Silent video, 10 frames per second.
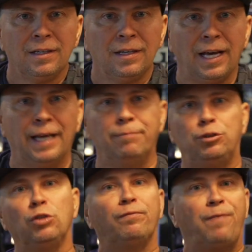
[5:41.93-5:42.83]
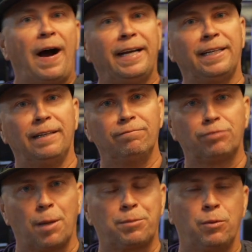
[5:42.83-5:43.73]
and finding
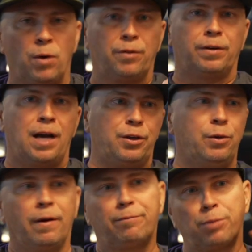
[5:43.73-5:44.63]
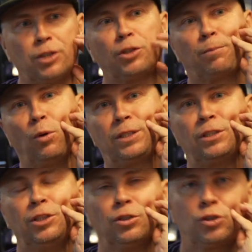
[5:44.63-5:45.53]
something, whether or not you have pressure
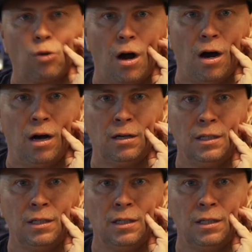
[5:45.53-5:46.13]
points in your jaw